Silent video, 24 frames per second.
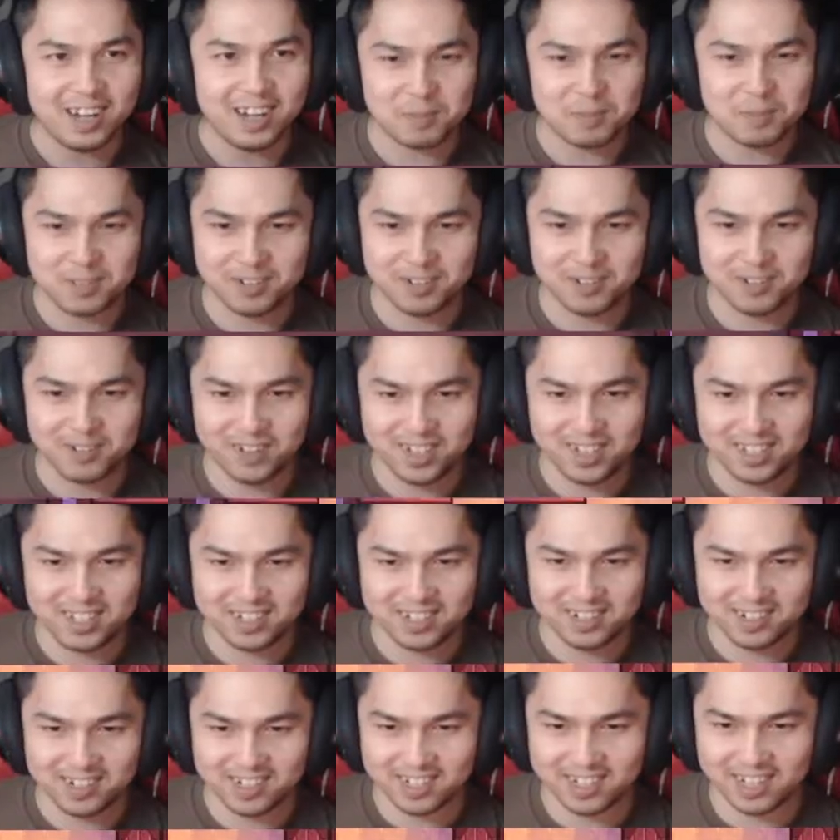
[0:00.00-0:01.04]
I'm still
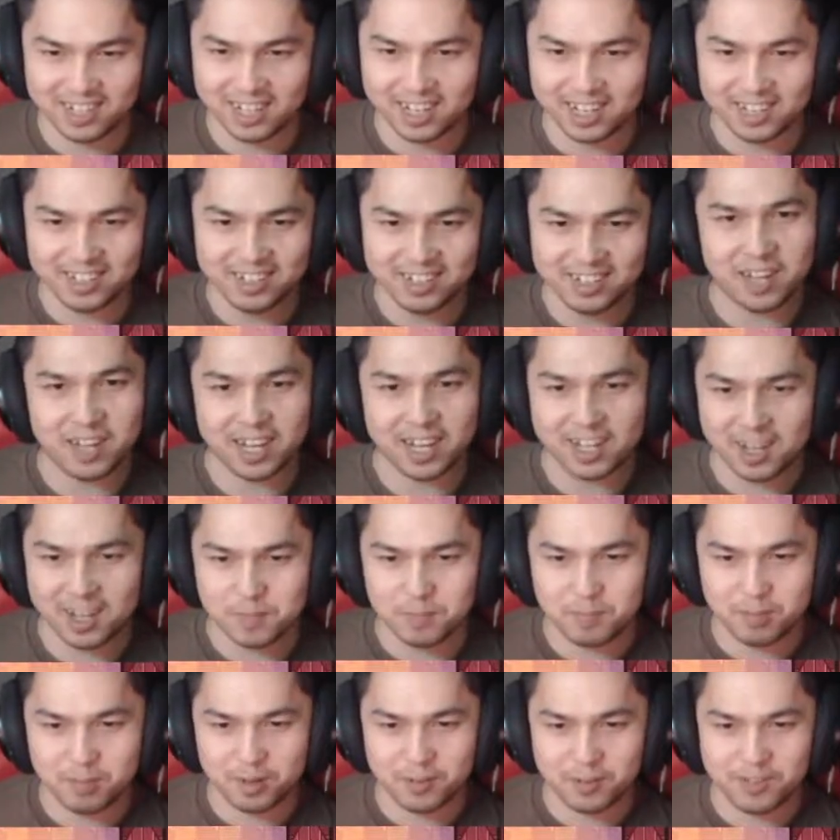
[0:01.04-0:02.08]
researching and I
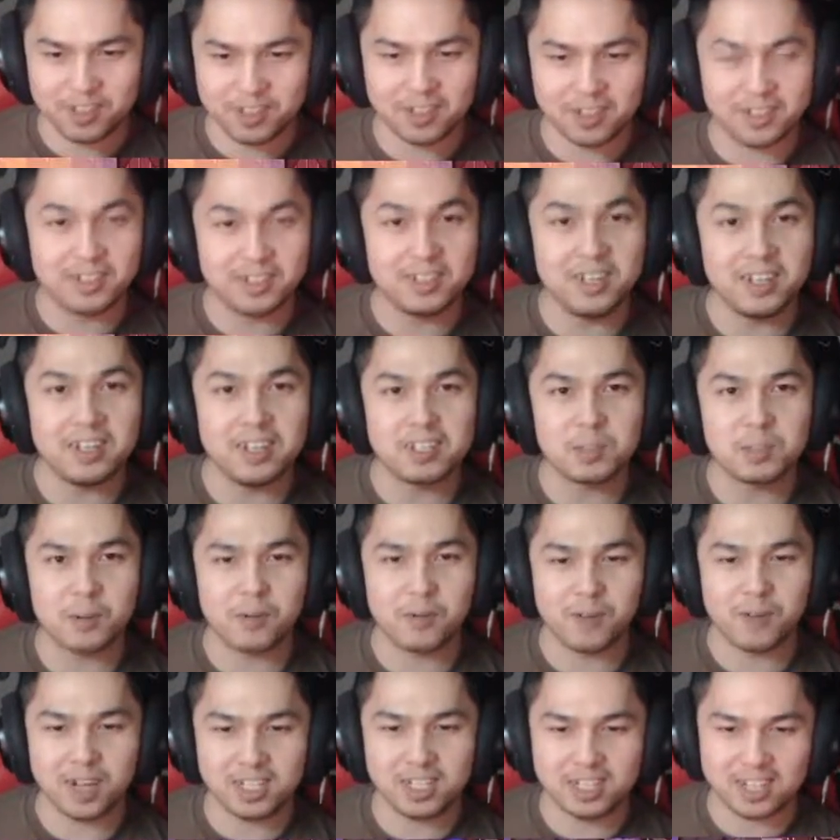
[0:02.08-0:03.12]
got both the
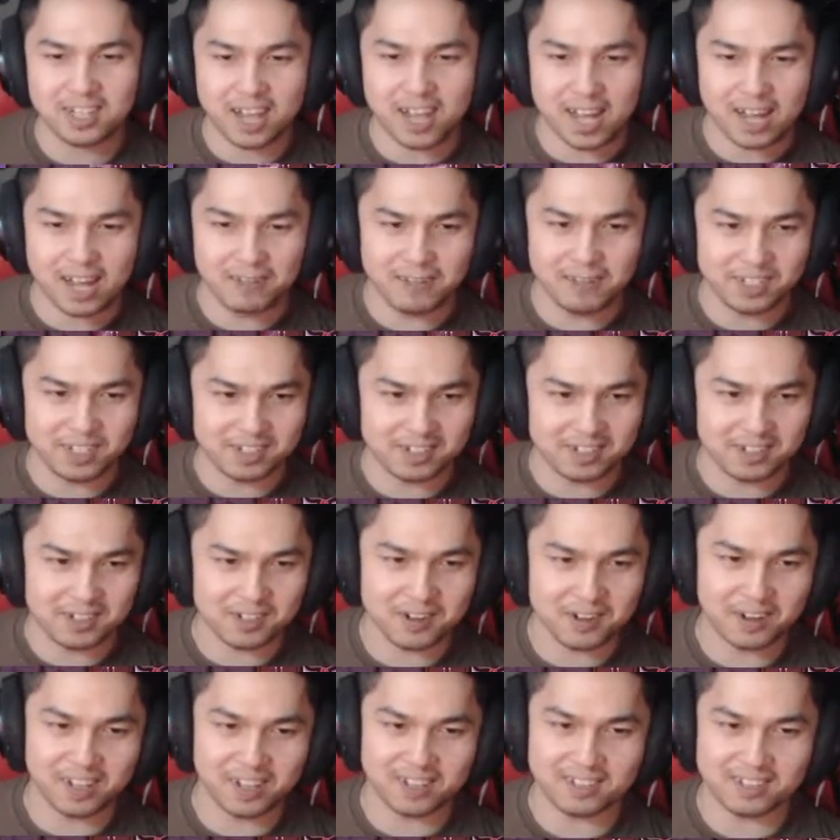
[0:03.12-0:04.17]
inspiration and research
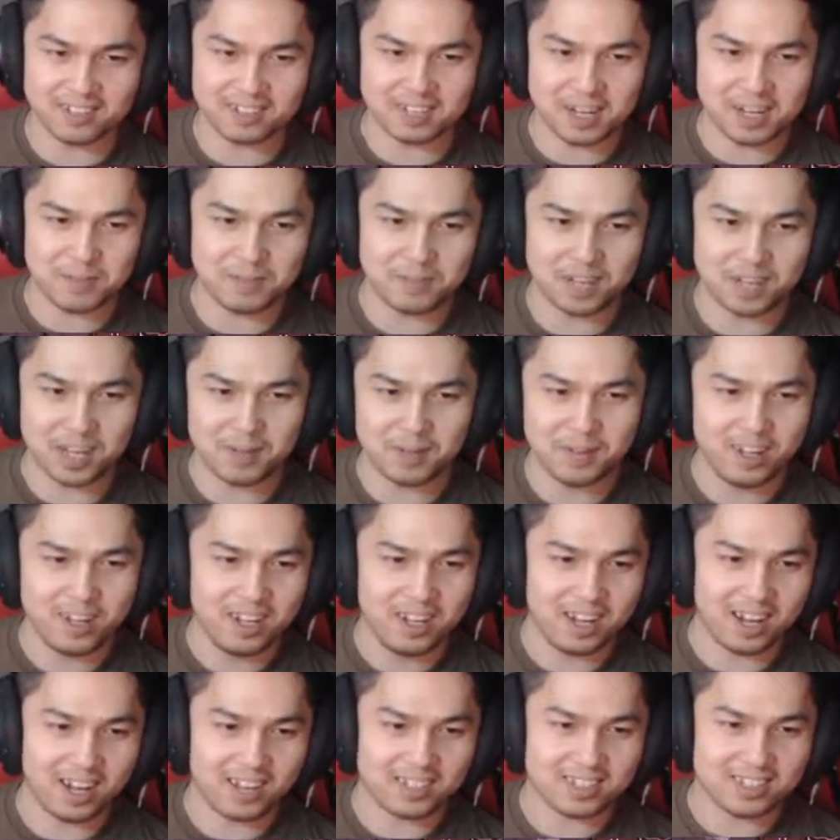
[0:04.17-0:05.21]
going at the same time.
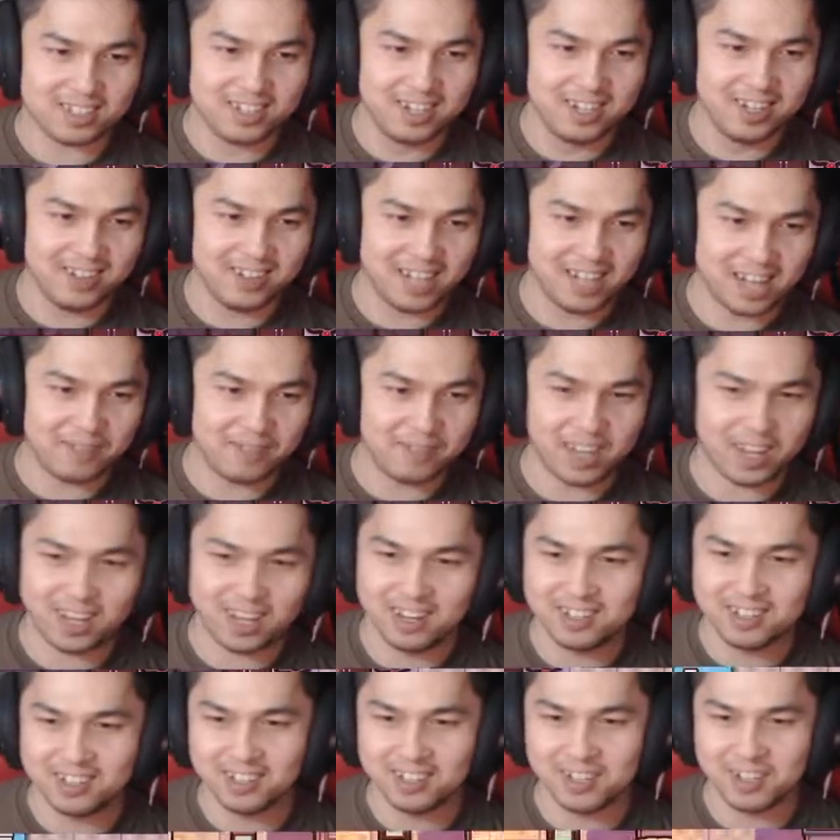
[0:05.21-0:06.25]
And I still have eight
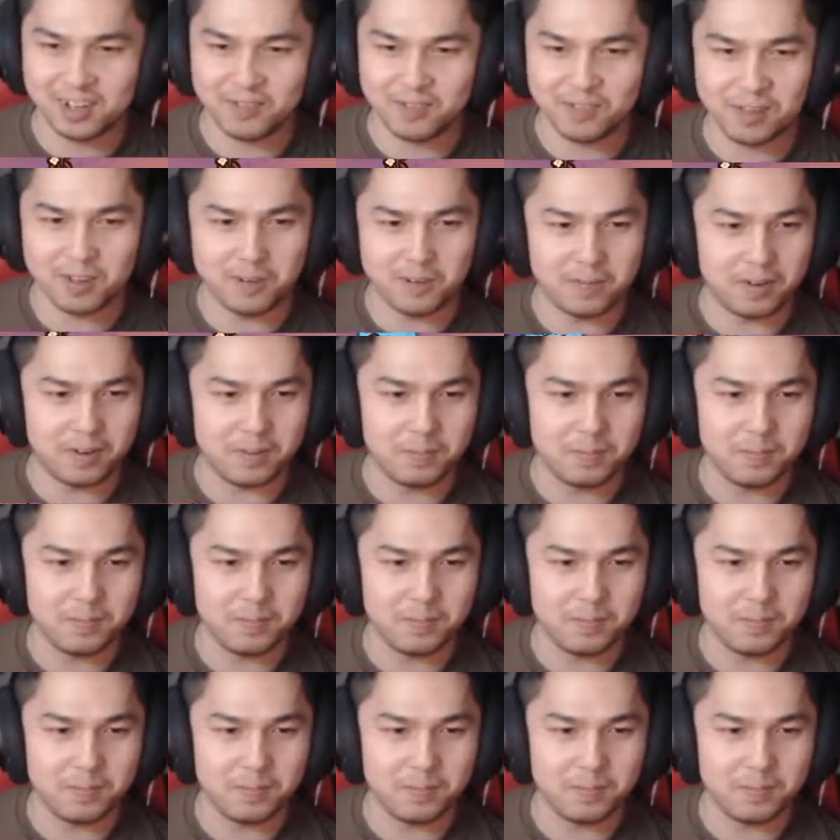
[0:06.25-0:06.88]
hundred left over.